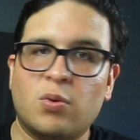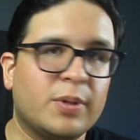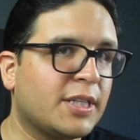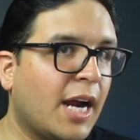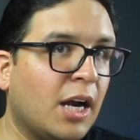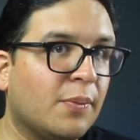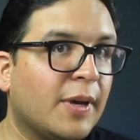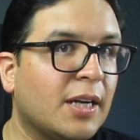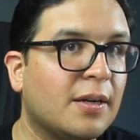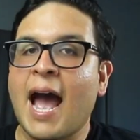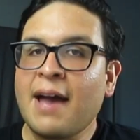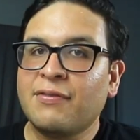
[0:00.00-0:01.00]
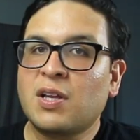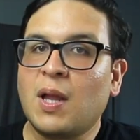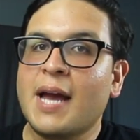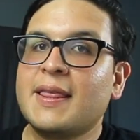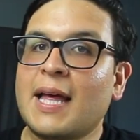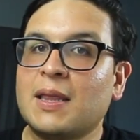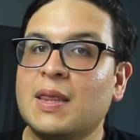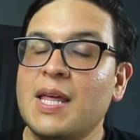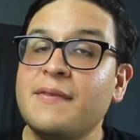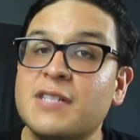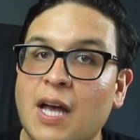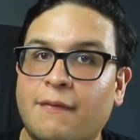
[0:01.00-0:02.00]
retirement. I have a client that
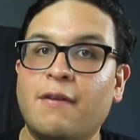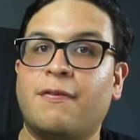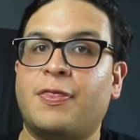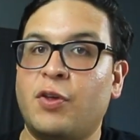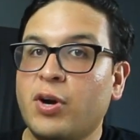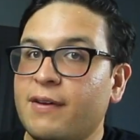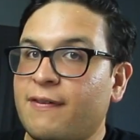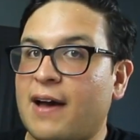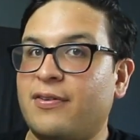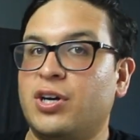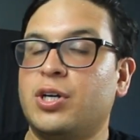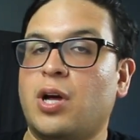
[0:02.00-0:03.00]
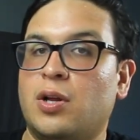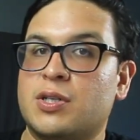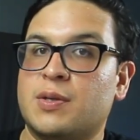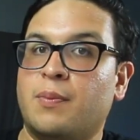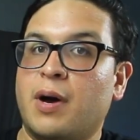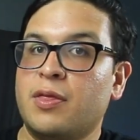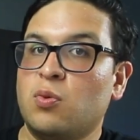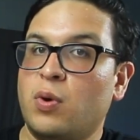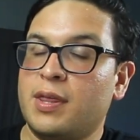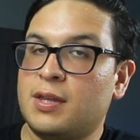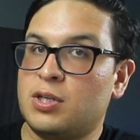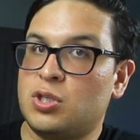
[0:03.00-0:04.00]
lives off of $3,500 a month
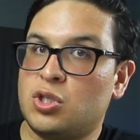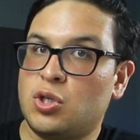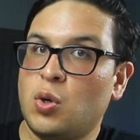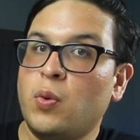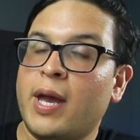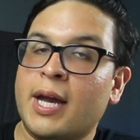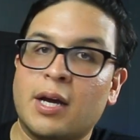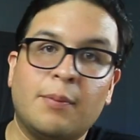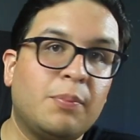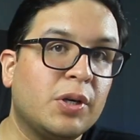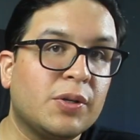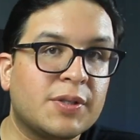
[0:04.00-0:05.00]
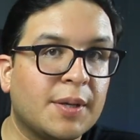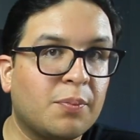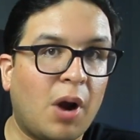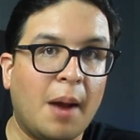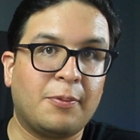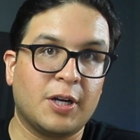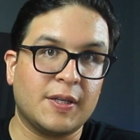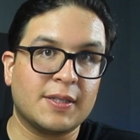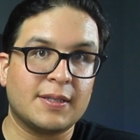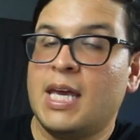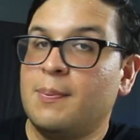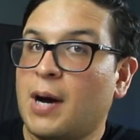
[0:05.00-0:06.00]
with two income producing
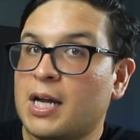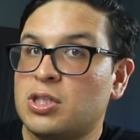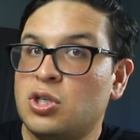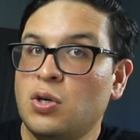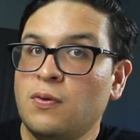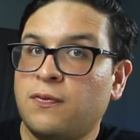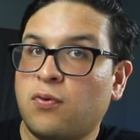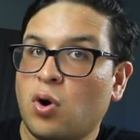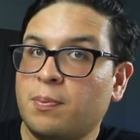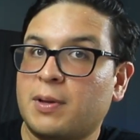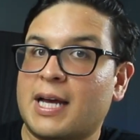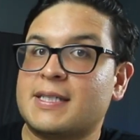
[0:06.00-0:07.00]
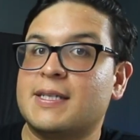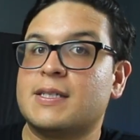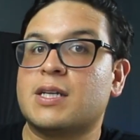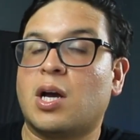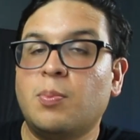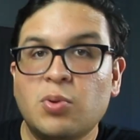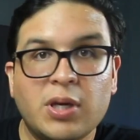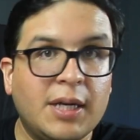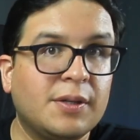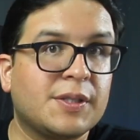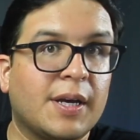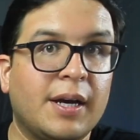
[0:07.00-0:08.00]
properties. He bought two fourplexes a couple
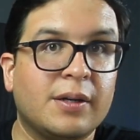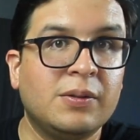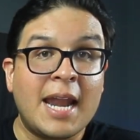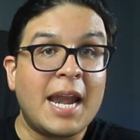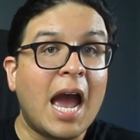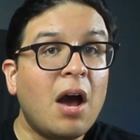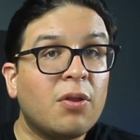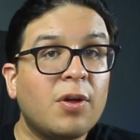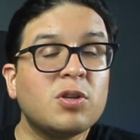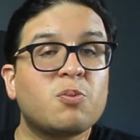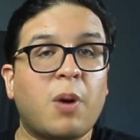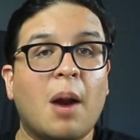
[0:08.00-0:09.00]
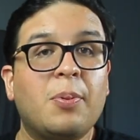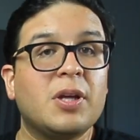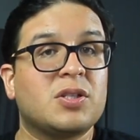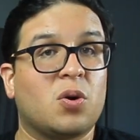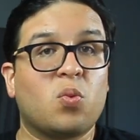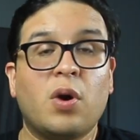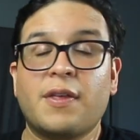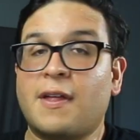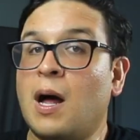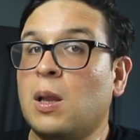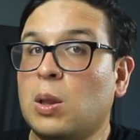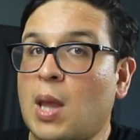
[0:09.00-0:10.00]
years ago, and now those properties are worth
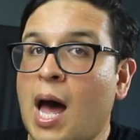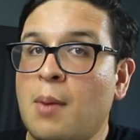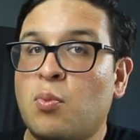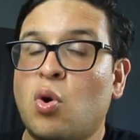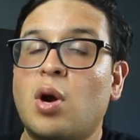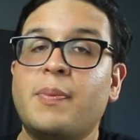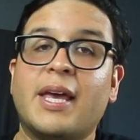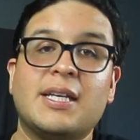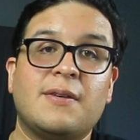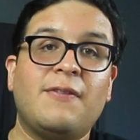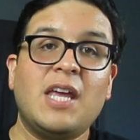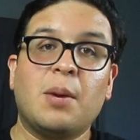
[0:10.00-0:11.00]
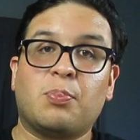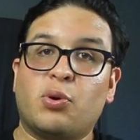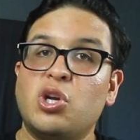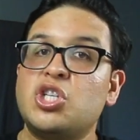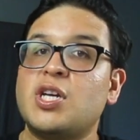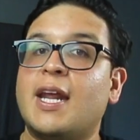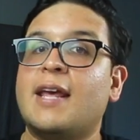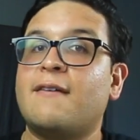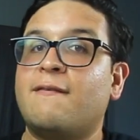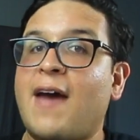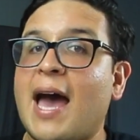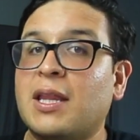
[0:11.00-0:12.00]
a lot more because of the
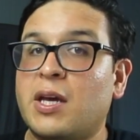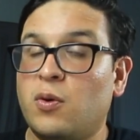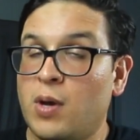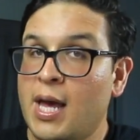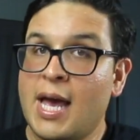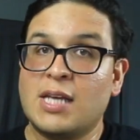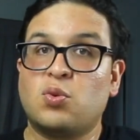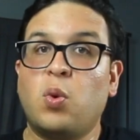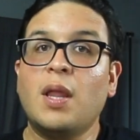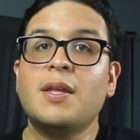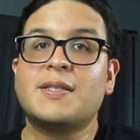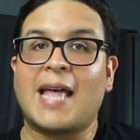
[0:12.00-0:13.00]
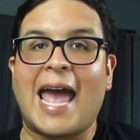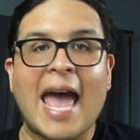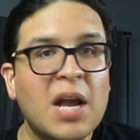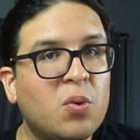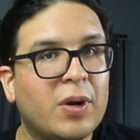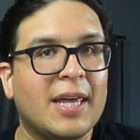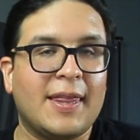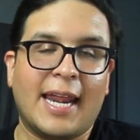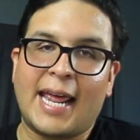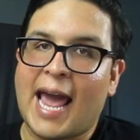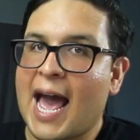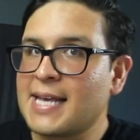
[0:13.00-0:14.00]
appreciating value as well as the equity that
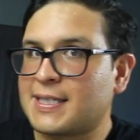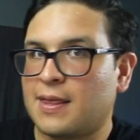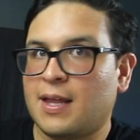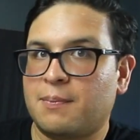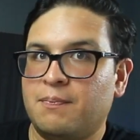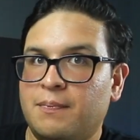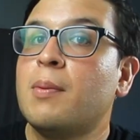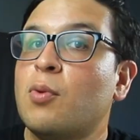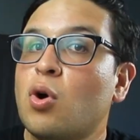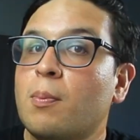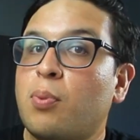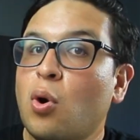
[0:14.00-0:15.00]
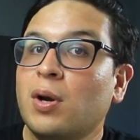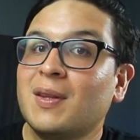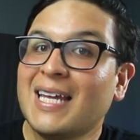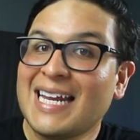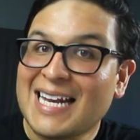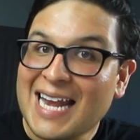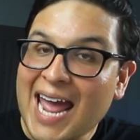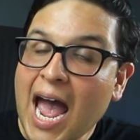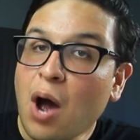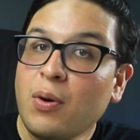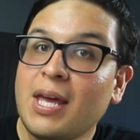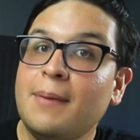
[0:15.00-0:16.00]
he has in them. But more importantly,
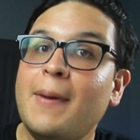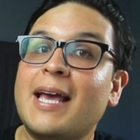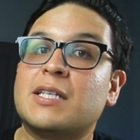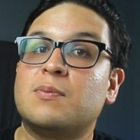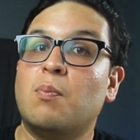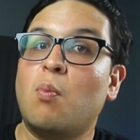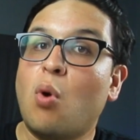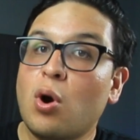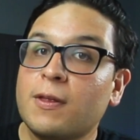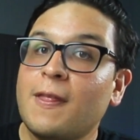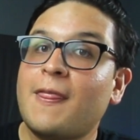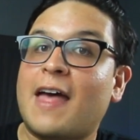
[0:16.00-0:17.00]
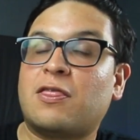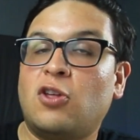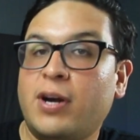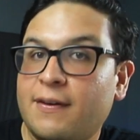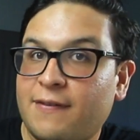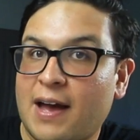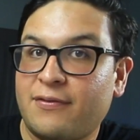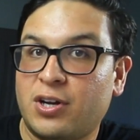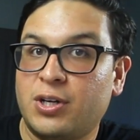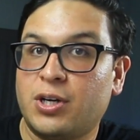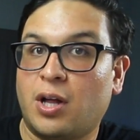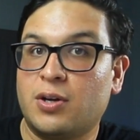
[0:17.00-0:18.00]
now he makes more than that
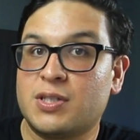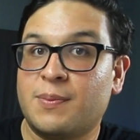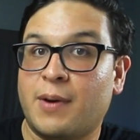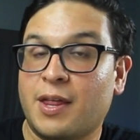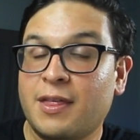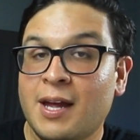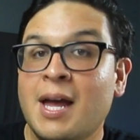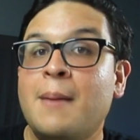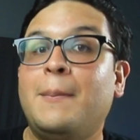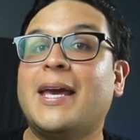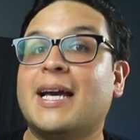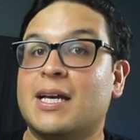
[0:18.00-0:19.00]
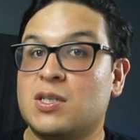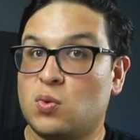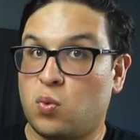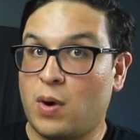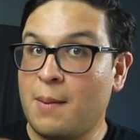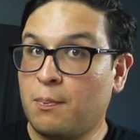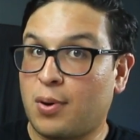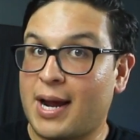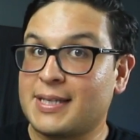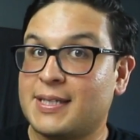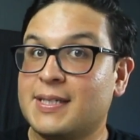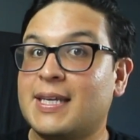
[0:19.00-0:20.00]
$3,500 a month because rent
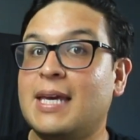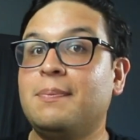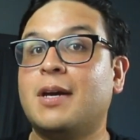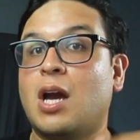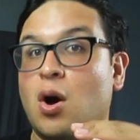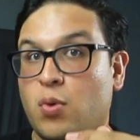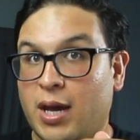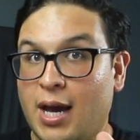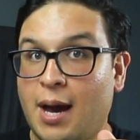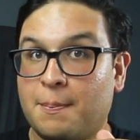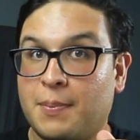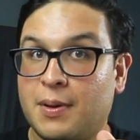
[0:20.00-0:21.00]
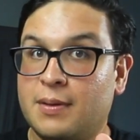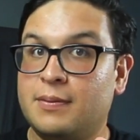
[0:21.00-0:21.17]
prices keep going up.